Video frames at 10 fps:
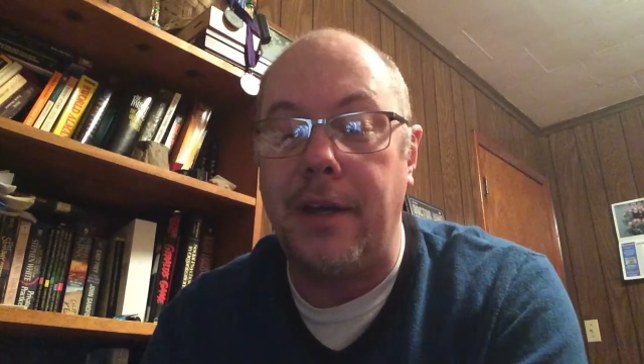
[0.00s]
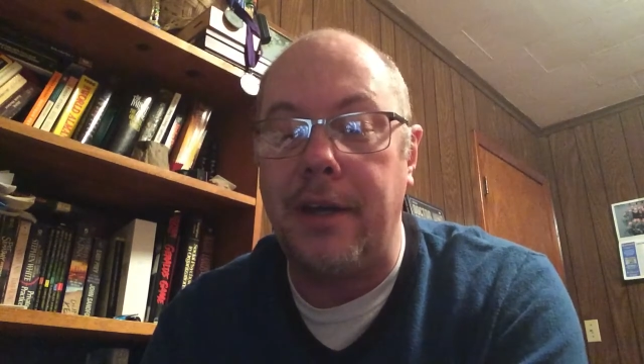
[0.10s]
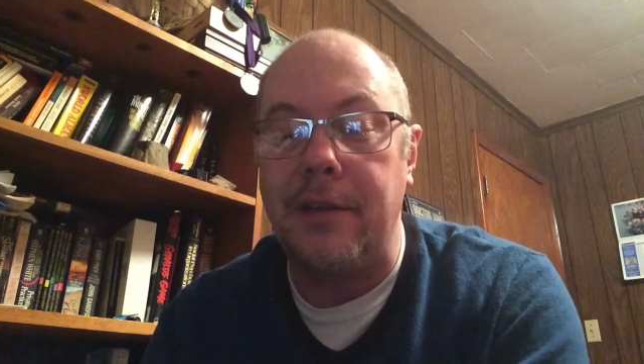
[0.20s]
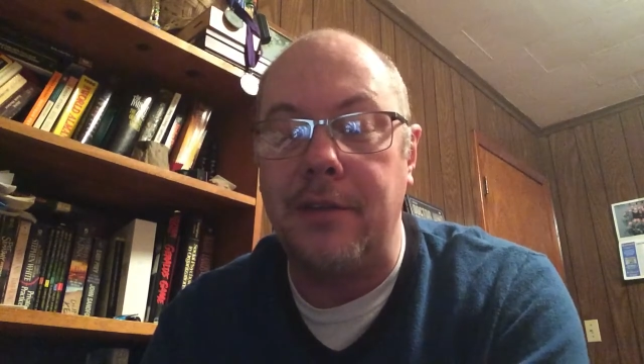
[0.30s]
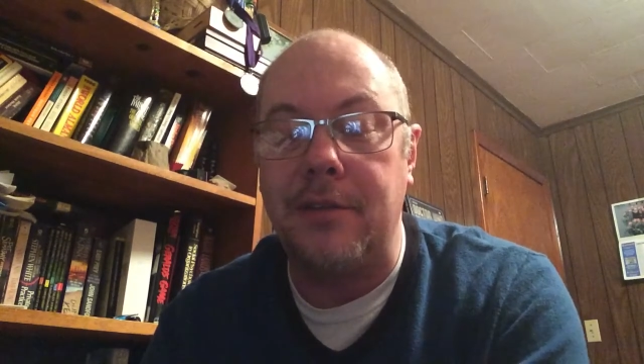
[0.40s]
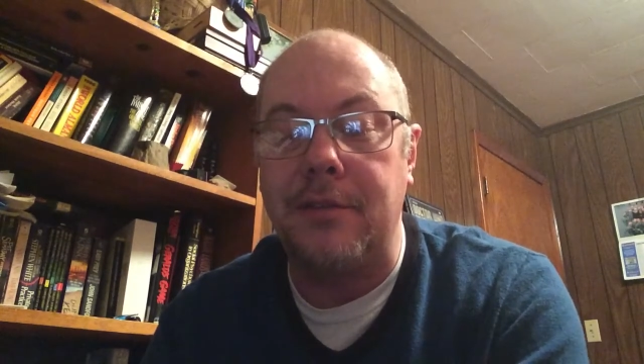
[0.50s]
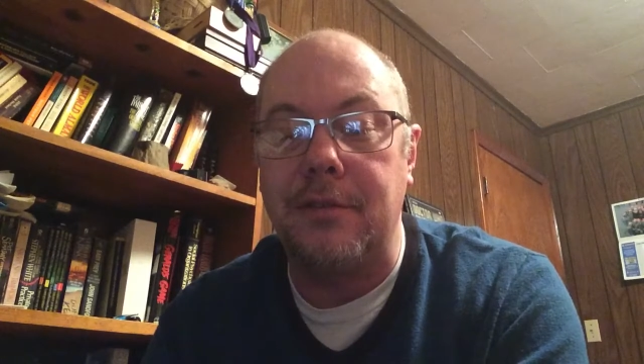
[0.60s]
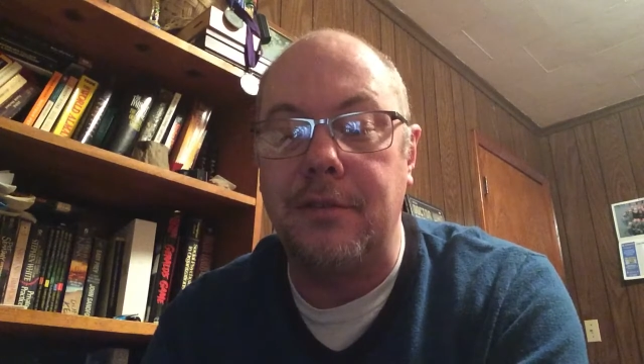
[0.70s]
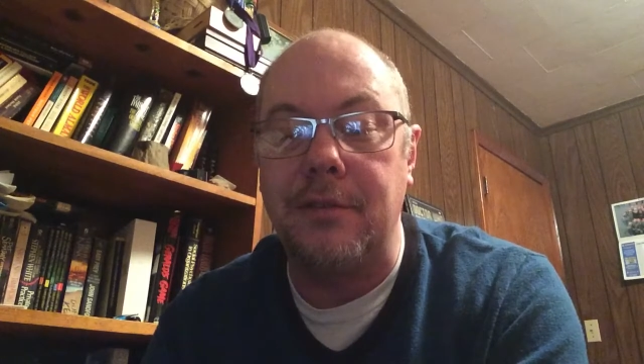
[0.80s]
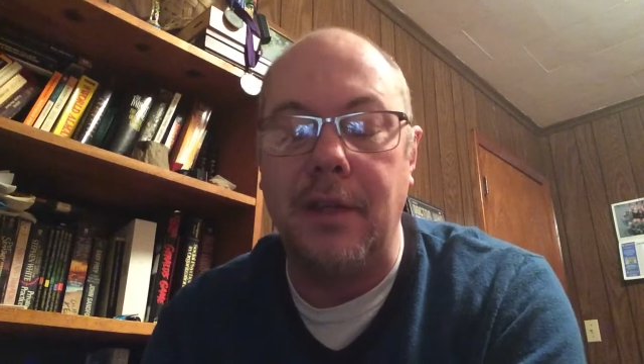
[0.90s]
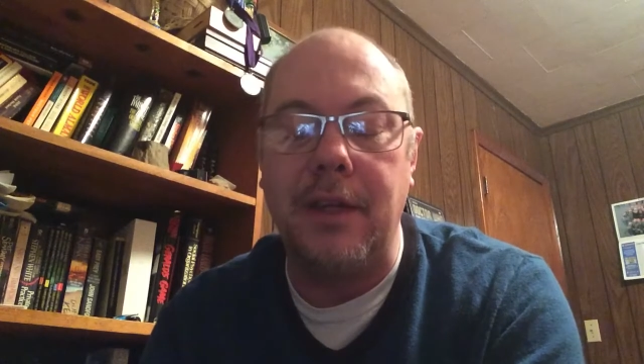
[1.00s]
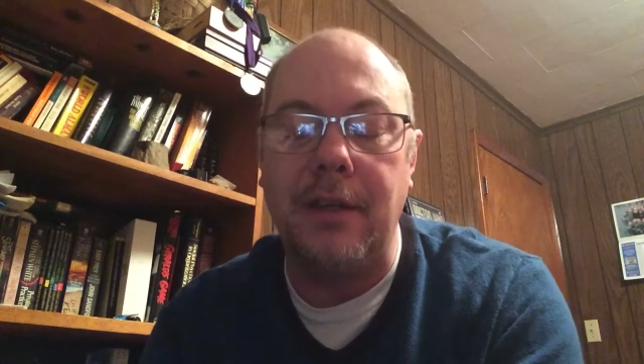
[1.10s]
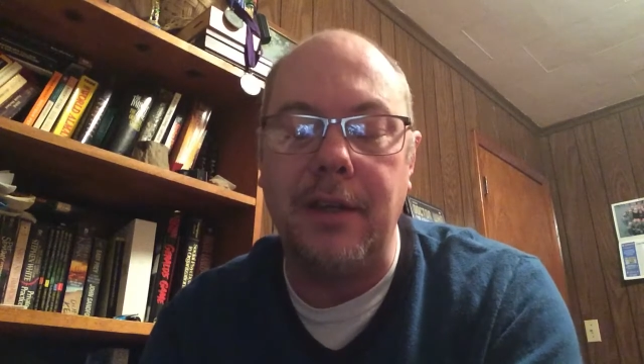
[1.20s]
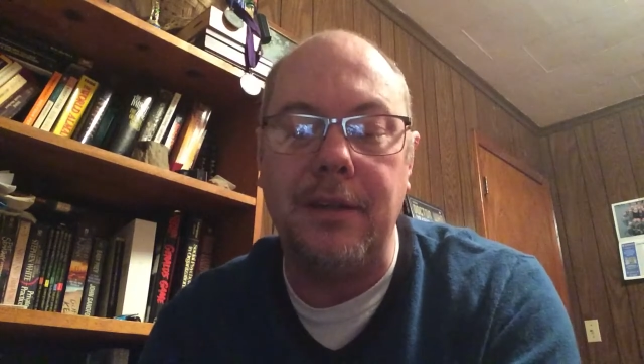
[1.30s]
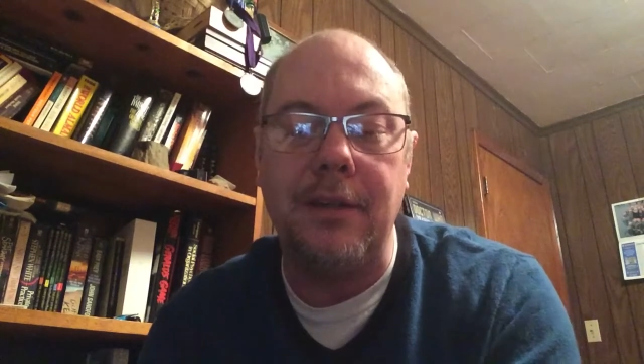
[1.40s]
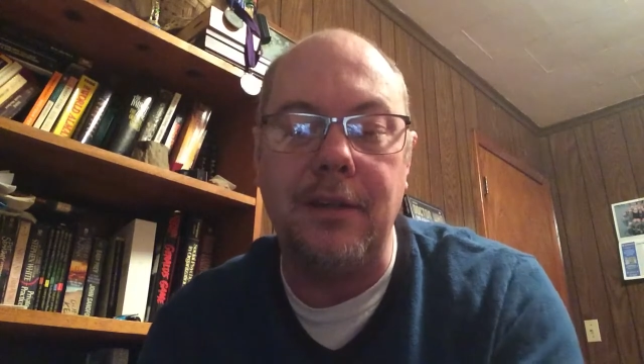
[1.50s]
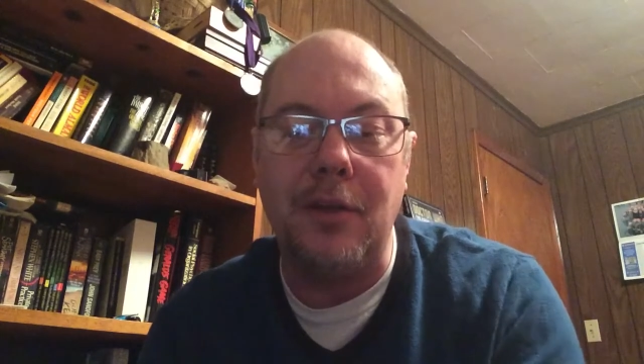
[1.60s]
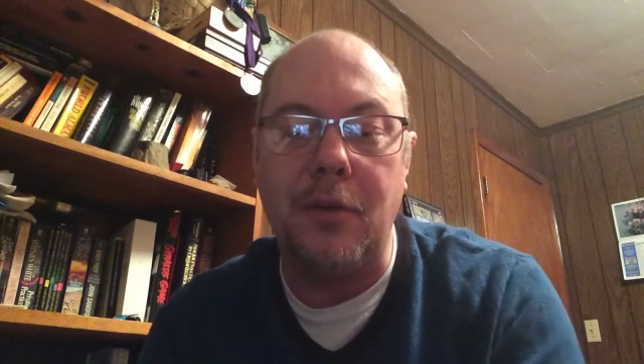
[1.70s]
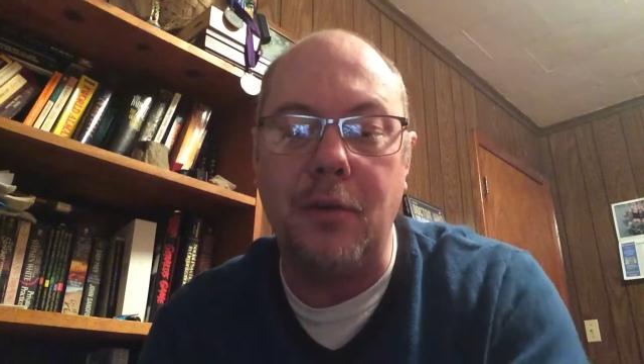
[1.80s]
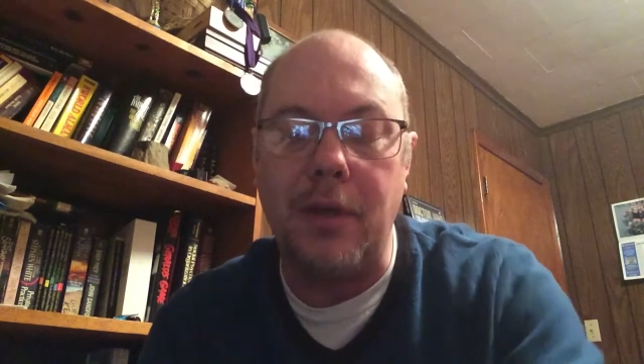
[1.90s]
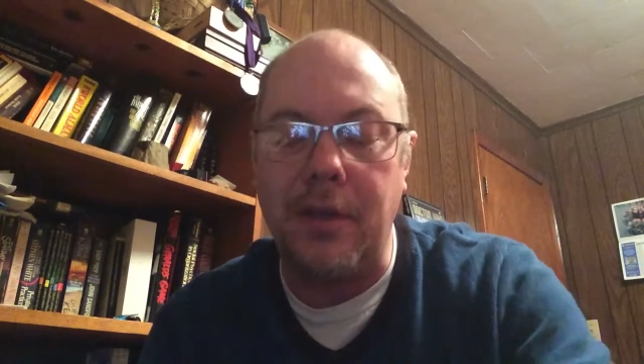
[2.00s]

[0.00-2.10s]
I just and you know,